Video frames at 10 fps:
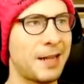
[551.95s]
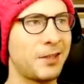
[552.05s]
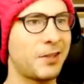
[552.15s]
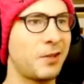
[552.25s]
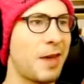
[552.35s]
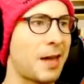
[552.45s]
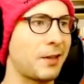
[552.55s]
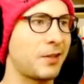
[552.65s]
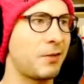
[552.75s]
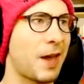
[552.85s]
Yeah, let's just do that.
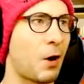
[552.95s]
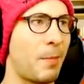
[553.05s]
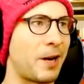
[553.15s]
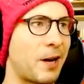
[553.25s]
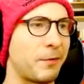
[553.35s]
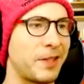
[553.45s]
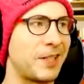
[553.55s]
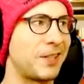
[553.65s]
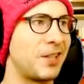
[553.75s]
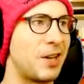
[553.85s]
Let's just do that. Oh my god, if this
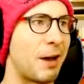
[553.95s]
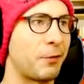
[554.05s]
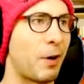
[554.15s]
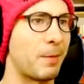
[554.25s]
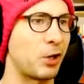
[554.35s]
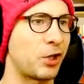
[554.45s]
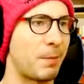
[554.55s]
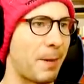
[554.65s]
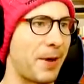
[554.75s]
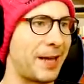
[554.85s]
isn't enough, though, I'm gonna
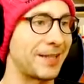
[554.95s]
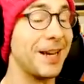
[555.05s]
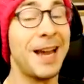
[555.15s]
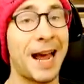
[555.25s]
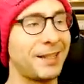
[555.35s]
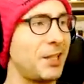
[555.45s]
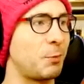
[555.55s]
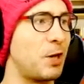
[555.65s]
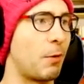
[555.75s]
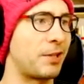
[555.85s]
shit my pants. At
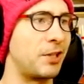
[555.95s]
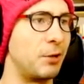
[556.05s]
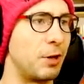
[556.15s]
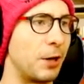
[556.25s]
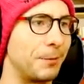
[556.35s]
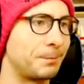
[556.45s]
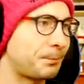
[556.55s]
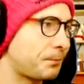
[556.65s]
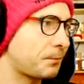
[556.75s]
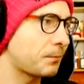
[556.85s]
least we know what to do, though.
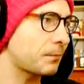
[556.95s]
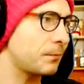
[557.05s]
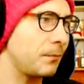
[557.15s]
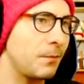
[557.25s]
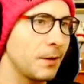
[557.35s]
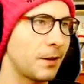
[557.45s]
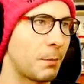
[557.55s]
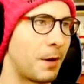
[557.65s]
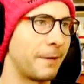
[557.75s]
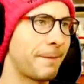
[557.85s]

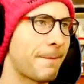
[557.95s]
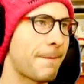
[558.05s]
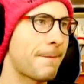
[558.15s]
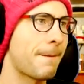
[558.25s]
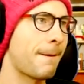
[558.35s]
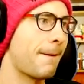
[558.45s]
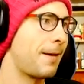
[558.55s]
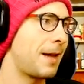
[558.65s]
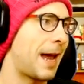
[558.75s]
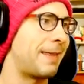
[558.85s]
Come on.
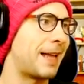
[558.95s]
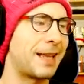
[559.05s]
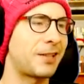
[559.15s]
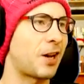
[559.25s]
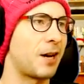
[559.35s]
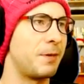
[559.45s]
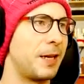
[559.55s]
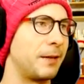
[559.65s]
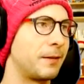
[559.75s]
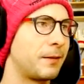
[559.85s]
And that, that's got to be
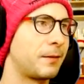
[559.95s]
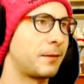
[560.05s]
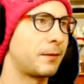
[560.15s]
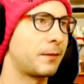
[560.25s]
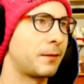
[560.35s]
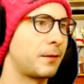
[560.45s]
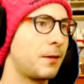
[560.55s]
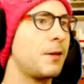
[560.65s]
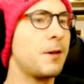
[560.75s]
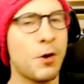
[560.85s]
it.
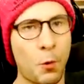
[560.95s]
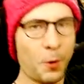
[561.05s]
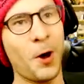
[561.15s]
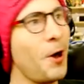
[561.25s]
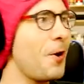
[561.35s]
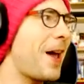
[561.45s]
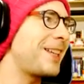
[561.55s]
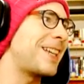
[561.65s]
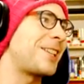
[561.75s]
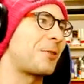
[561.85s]
Woohoo!
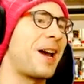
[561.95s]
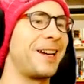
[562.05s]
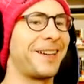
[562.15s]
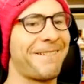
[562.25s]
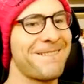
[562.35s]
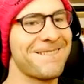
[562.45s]
SS rank!